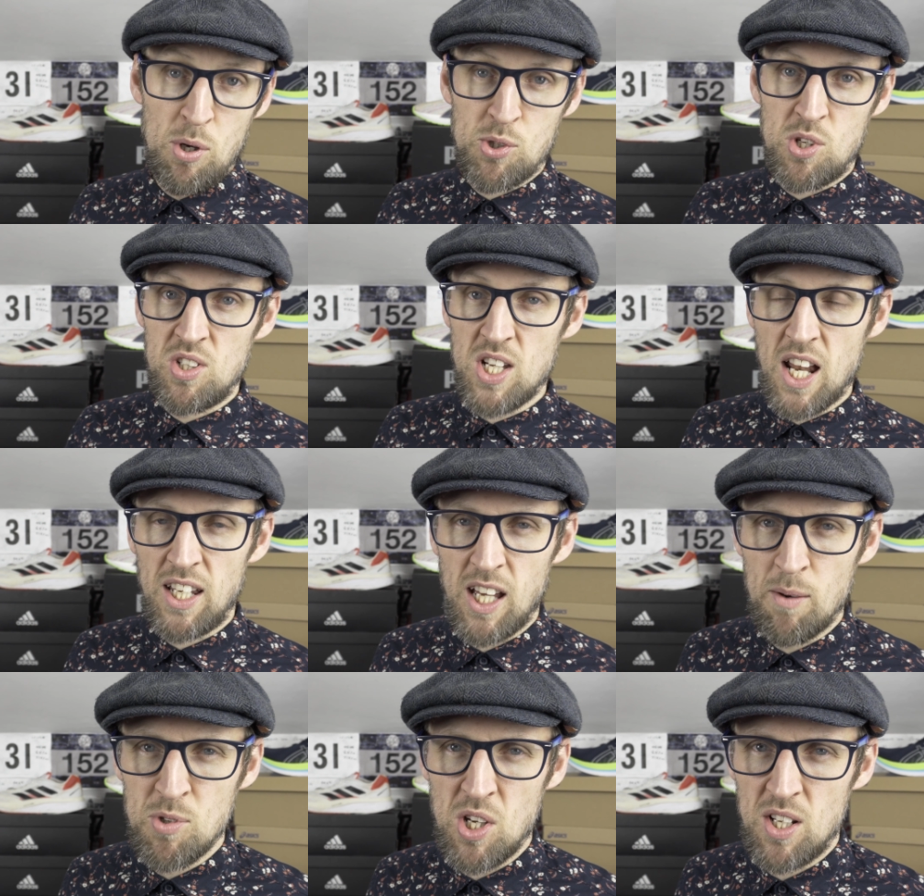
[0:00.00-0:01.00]
Boston 10
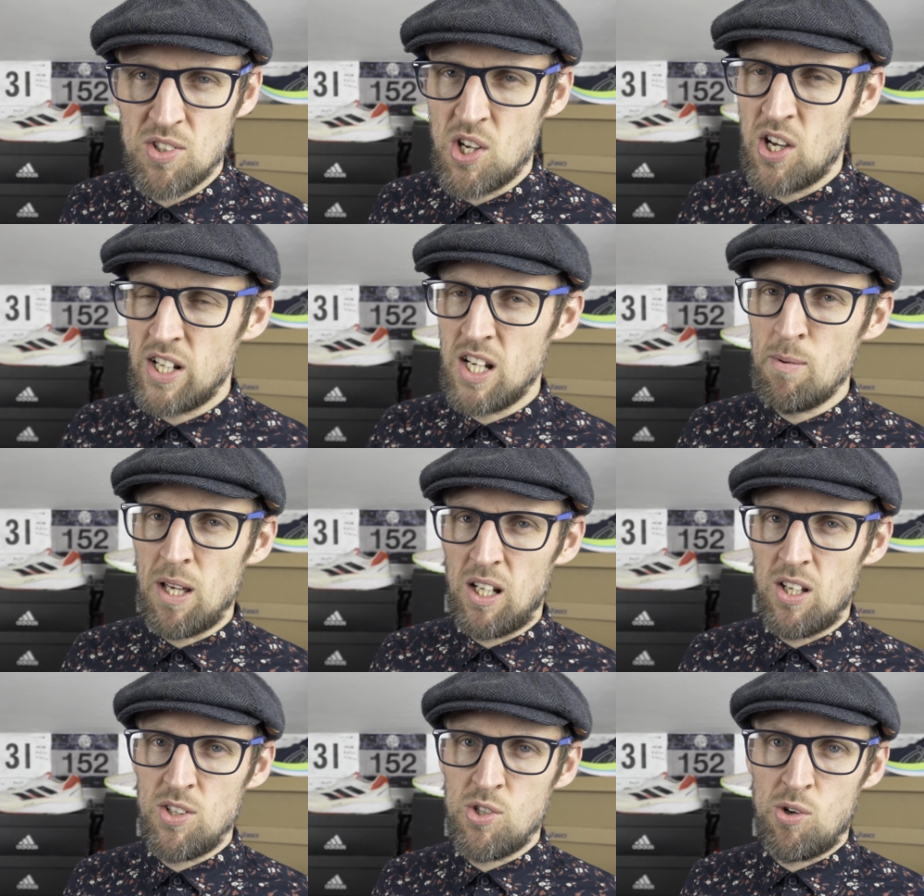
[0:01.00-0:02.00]
comes in a tiny bit
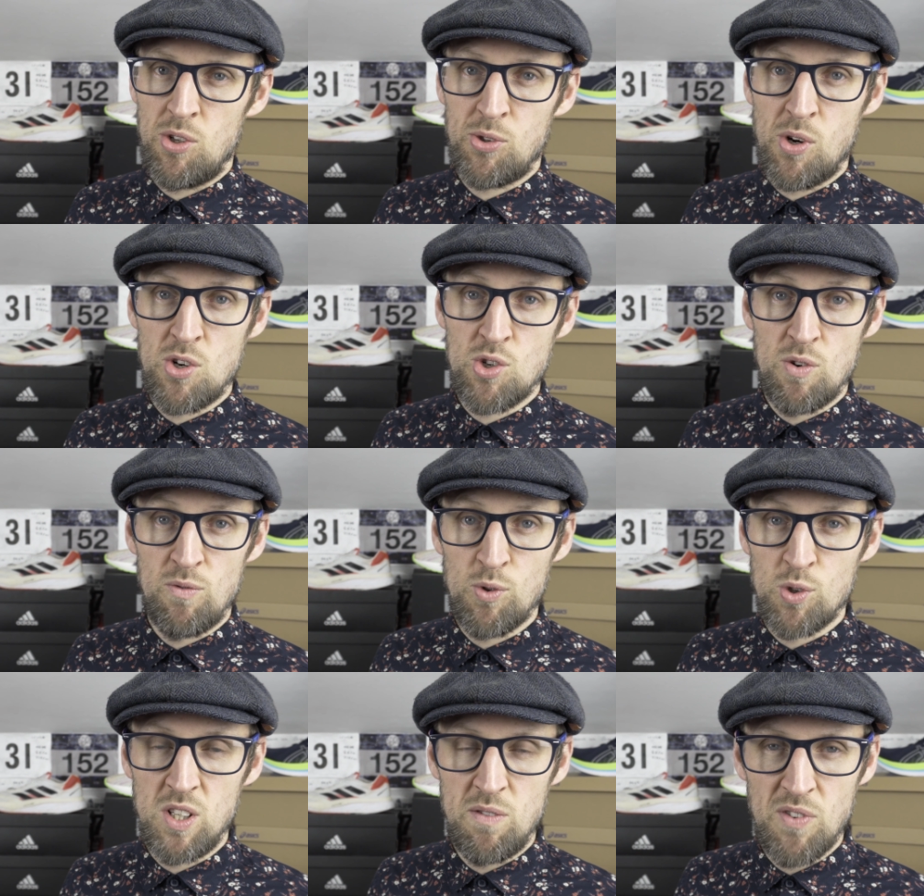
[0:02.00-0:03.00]
lighter at
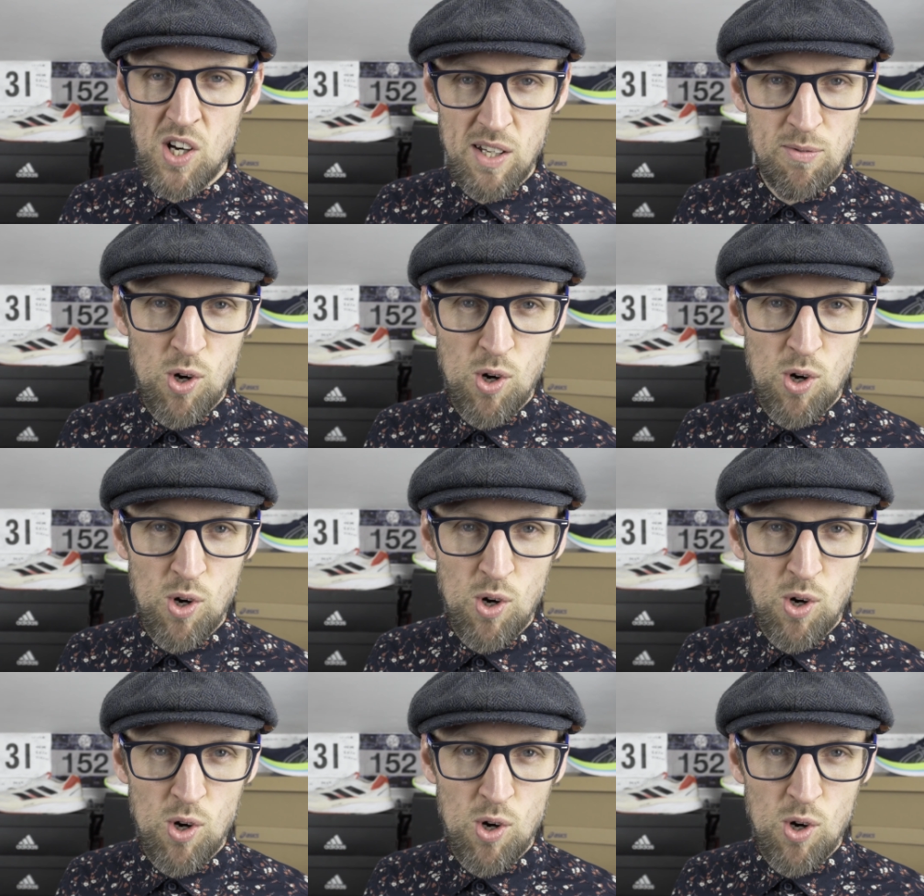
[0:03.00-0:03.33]
345